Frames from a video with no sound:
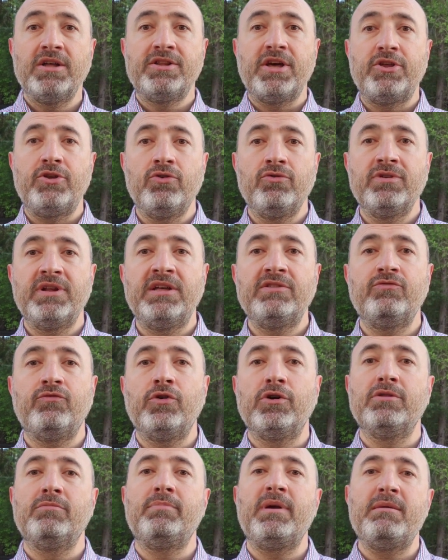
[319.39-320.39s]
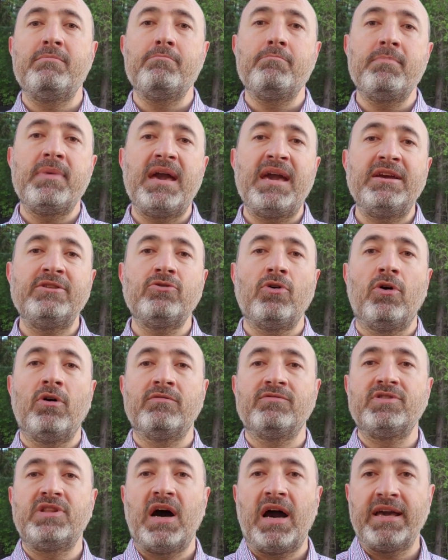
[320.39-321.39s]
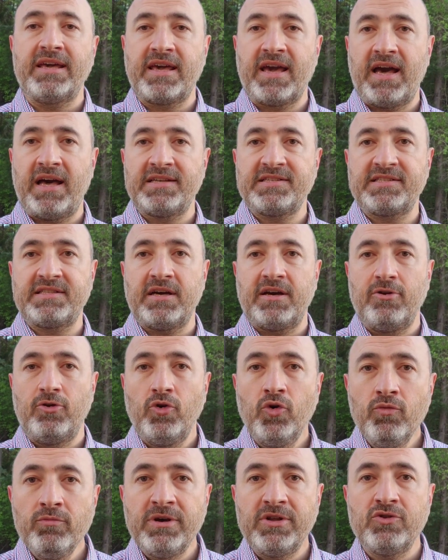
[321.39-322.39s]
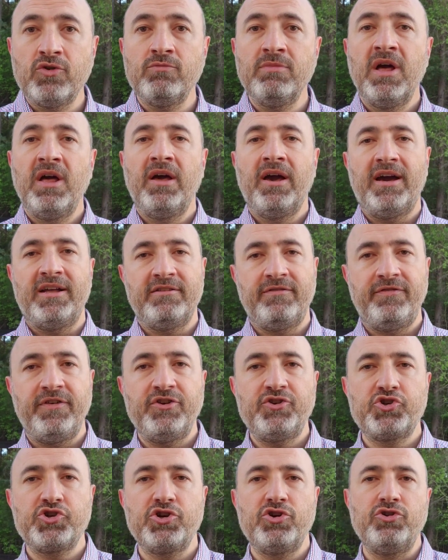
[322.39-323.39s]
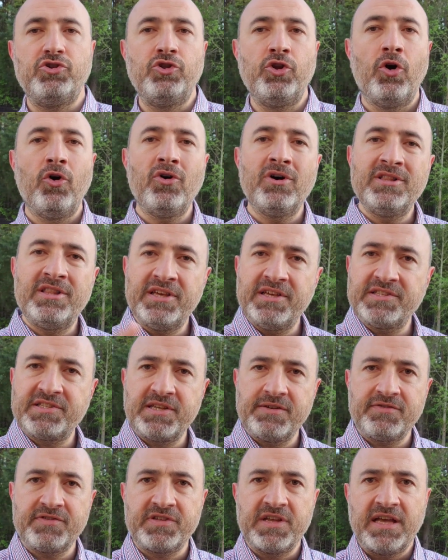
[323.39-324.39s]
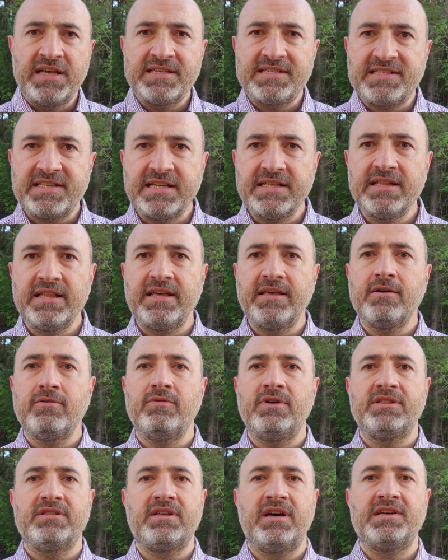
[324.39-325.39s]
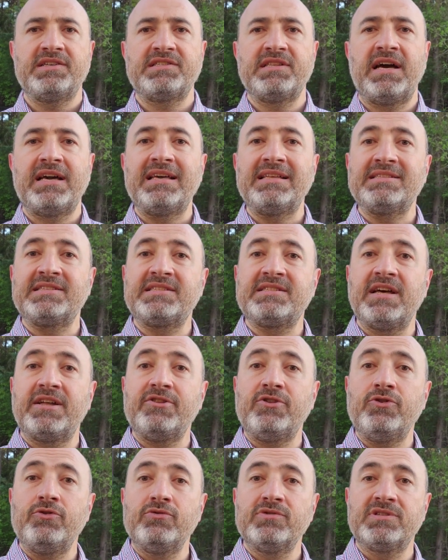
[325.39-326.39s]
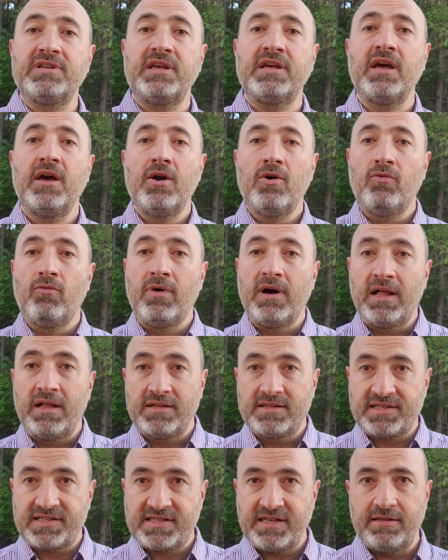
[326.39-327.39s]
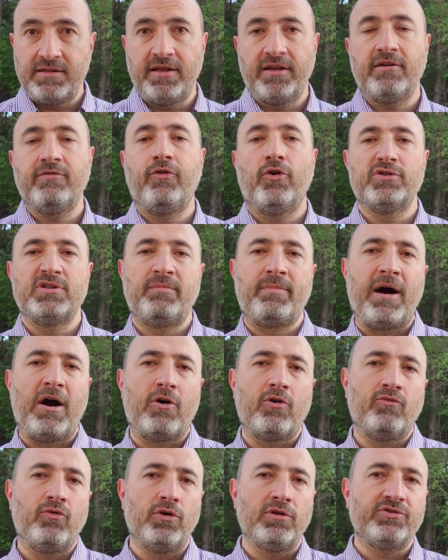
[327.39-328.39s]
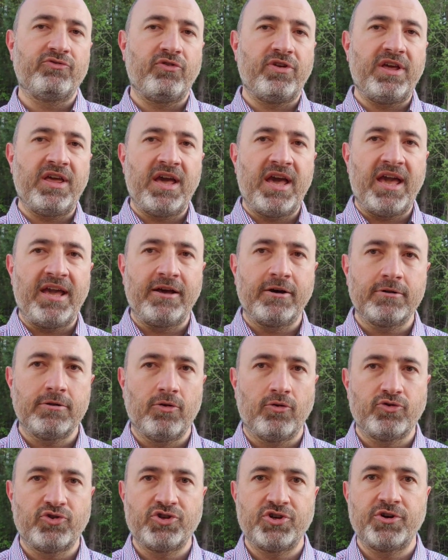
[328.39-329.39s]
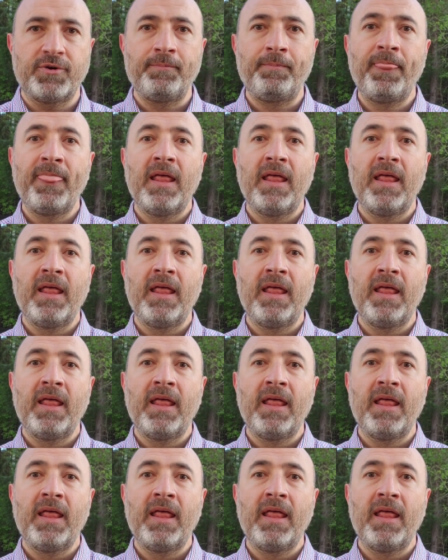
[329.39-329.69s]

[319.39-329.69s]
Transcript: The unit will be made of die-cast aluminum and feature no adhesive sealing with Tesla instead using weld sealing for the Powerwall 3 enclosure.